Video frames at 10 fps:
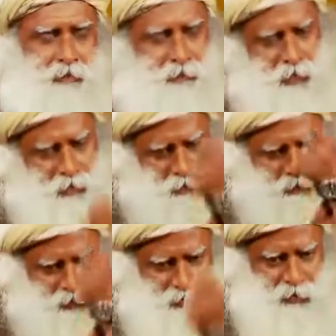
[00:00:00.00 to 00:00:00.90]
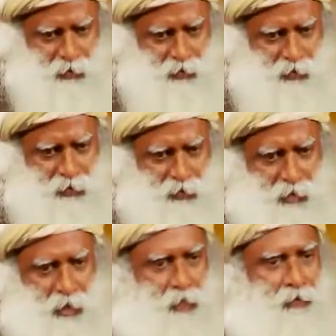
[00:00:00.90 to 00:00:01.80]
We know what's the solution.
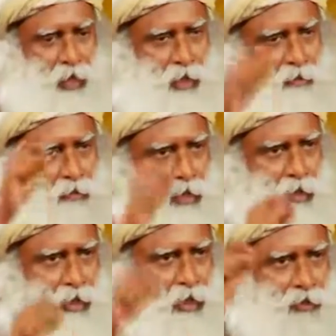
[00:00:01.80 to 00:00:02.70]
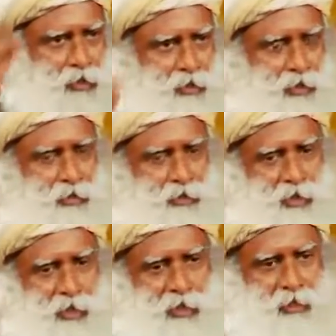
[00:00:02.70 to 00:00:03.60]
We have worked out the
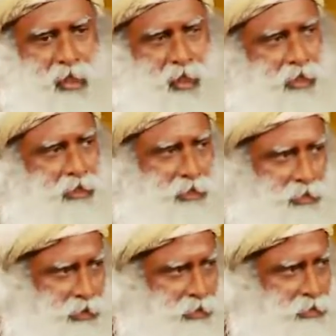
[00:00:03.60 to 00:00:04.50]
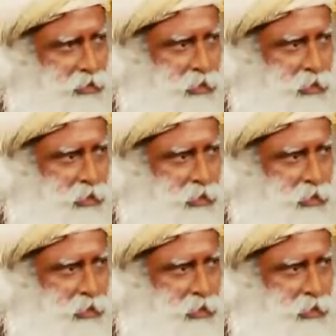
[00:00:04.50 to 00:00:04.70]
solution in entire detail